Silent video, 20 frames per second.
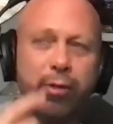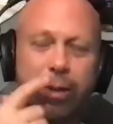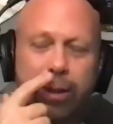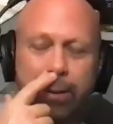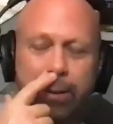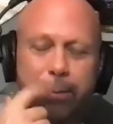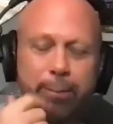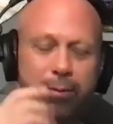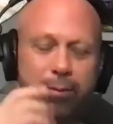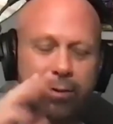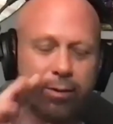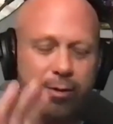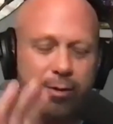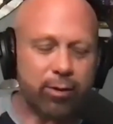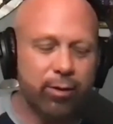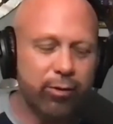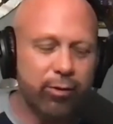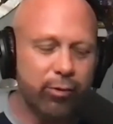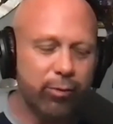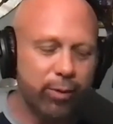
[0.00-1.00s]
I
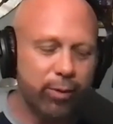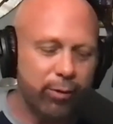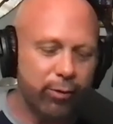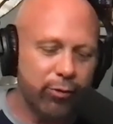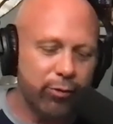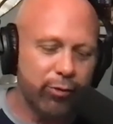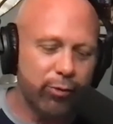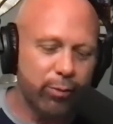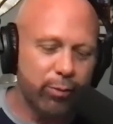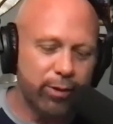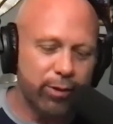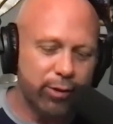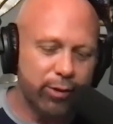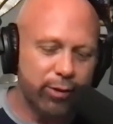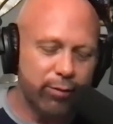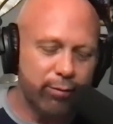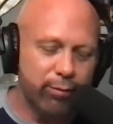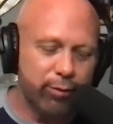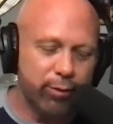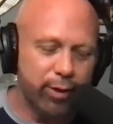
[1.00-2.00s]
so here's a
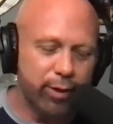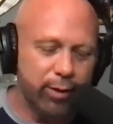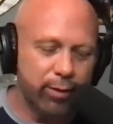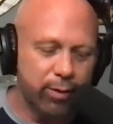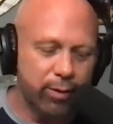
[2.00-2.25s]
question for you.